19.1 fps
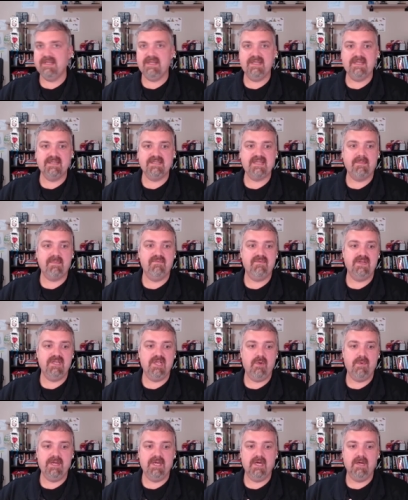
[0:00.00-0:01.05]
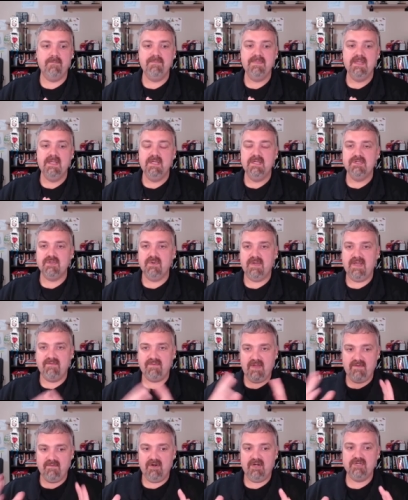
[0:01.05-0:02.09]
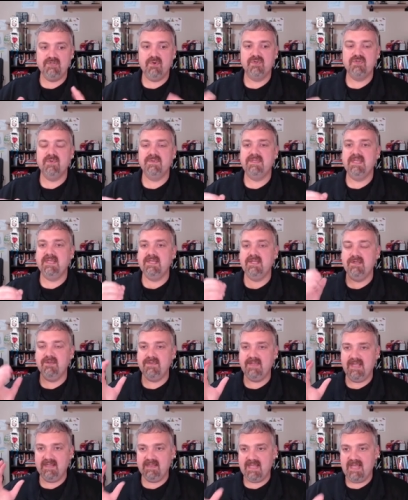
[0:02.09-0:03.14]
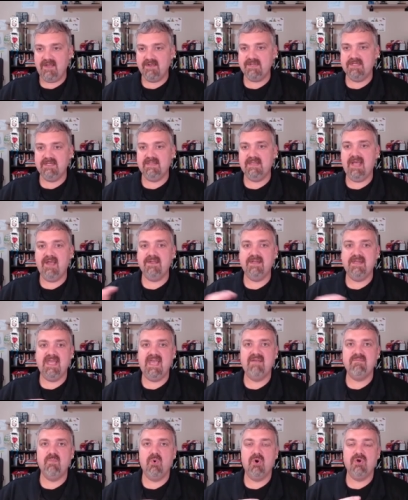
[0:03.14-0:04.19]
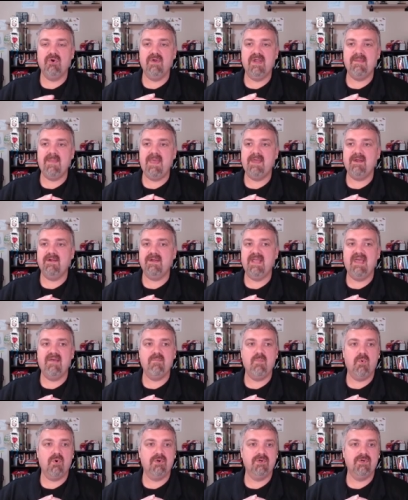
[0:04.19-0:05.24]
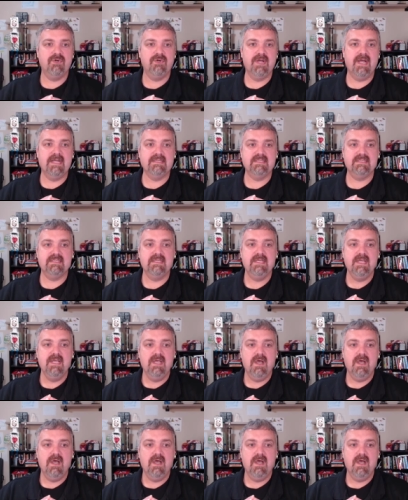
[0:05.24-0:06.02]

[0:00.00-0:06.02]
you in a, in a separate video here. So I've, I've already told you what they do. They allow allow you to have more gray matter to have more neurons.